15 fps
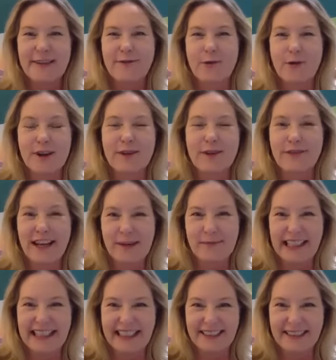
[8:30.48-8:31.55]
for the
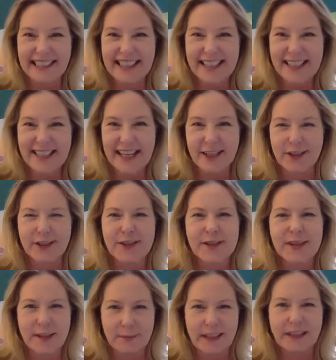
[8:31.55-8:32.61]
Family Learning Center. It's
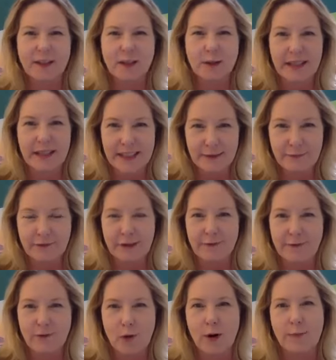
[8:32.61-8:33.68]
going to be a little bit different
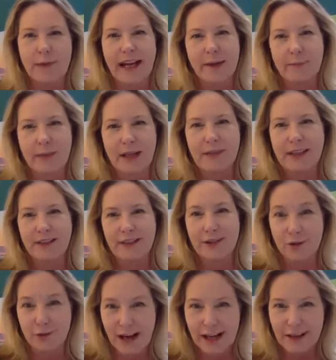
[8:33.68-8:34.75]
format, maybe a
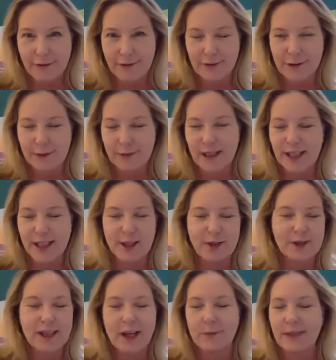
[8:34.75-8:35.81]
drive-through, but can you
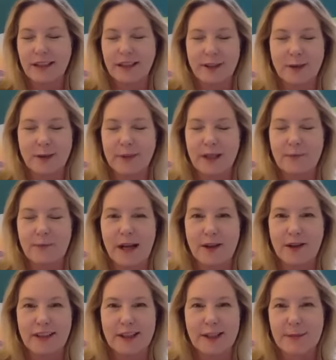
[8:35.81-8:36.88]
tell me a little bit about
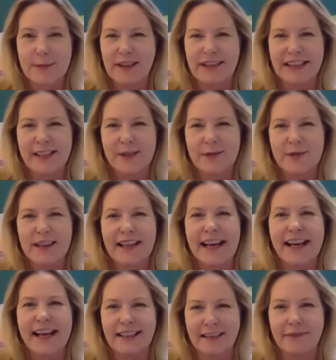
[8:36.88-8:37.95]
your experience with
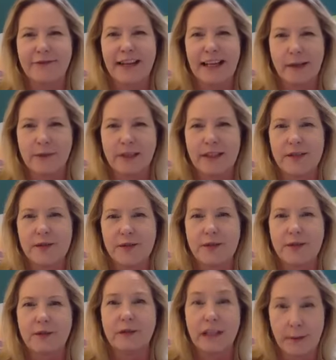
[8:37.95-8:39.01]
that and the families
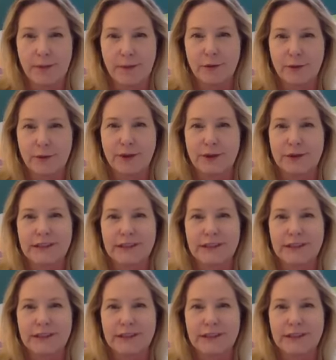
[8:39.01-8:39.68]
who come through?